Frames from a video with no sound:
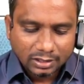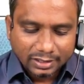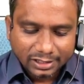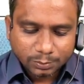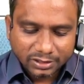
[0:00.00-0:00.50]

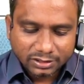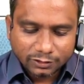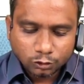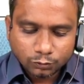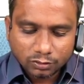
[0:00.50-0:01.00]
Expected
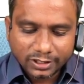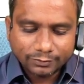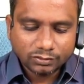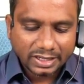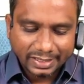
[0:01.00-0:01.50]
useful life
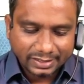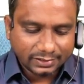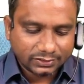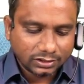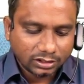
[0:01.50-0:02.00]
8 years.